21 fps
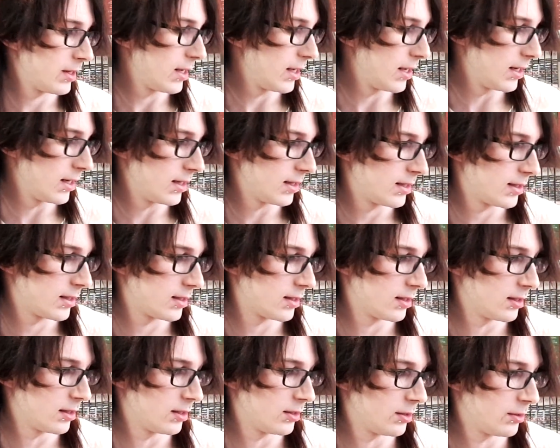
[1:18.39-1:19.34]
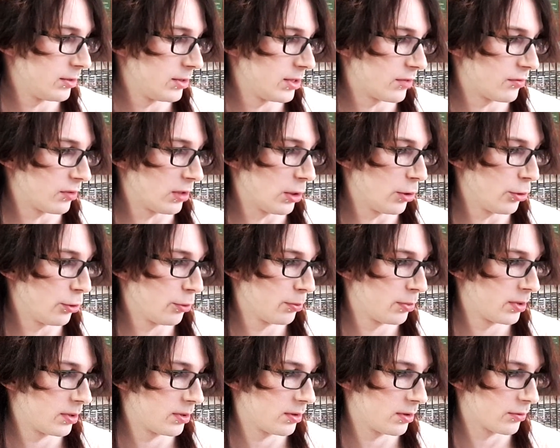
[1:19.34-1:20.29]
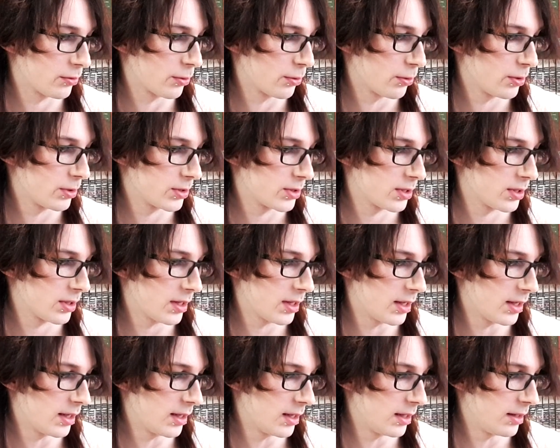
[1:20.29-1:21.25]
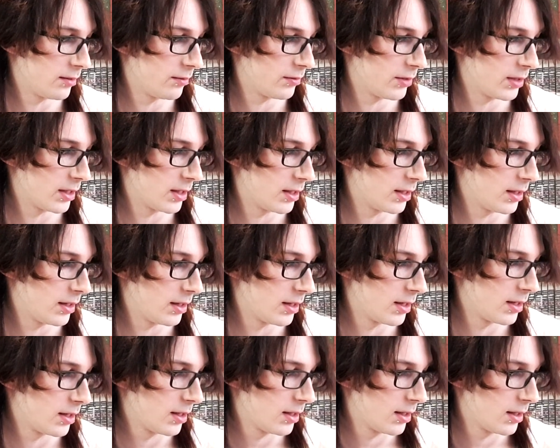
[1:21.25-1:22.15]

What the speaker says: It's Jeff Loeb, of course, and then